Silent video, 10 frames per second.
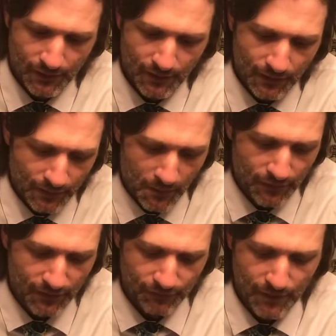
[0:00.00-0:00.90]
Some of us
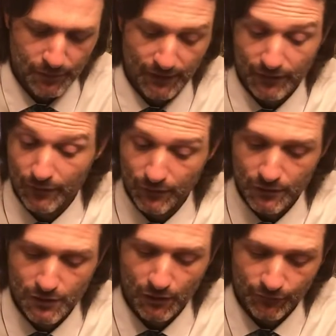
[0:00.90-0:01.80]
have had plastic
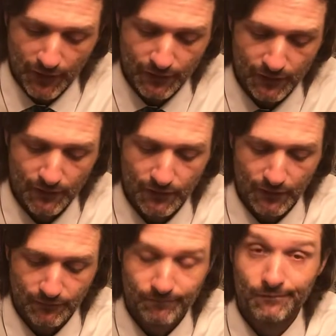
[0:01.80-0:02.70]
surgery on our faces and
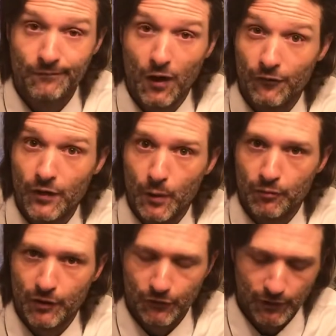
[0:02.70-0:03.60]
our
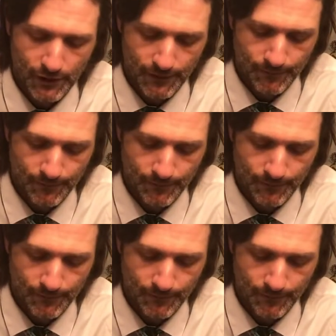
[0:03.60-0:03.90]
fingerprints redone.